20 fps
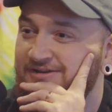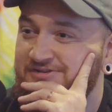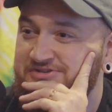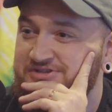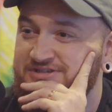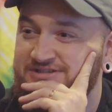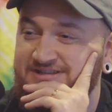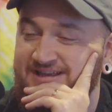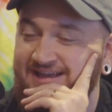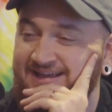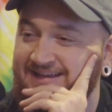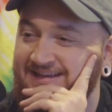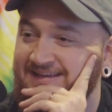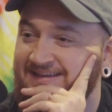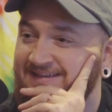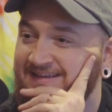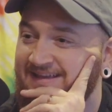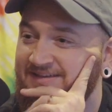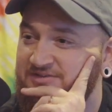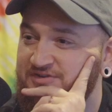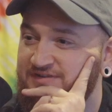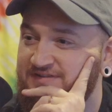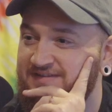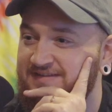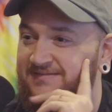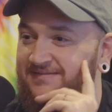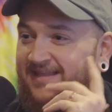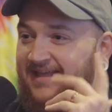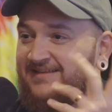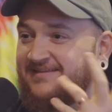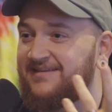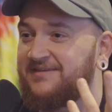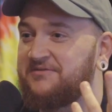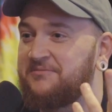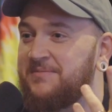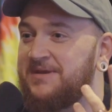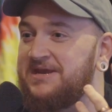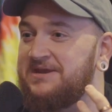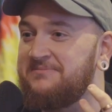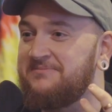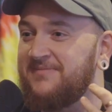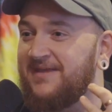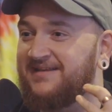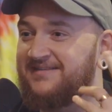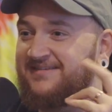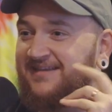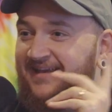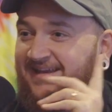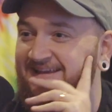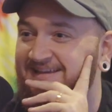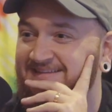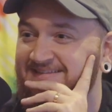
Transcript: It's just that's his meme. That's like his